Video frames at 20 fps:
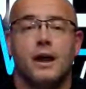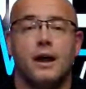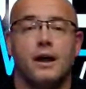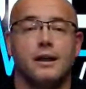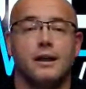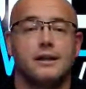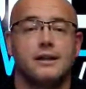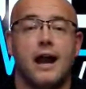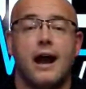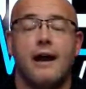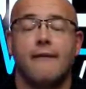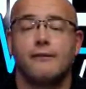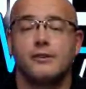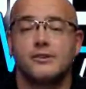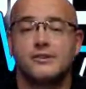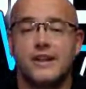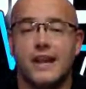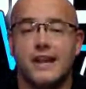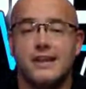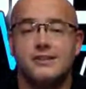
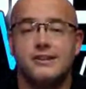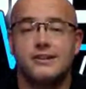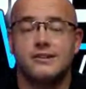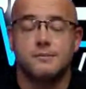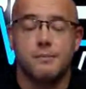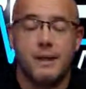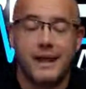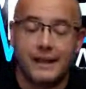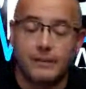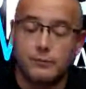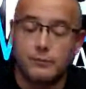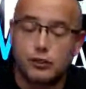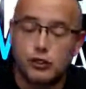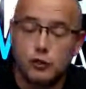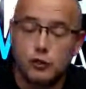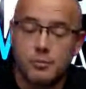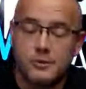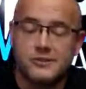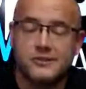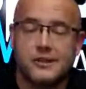conversations, make them
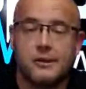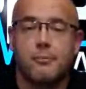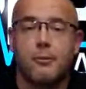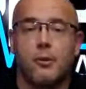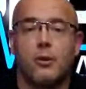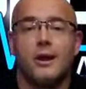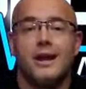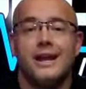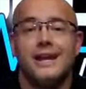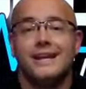super simple,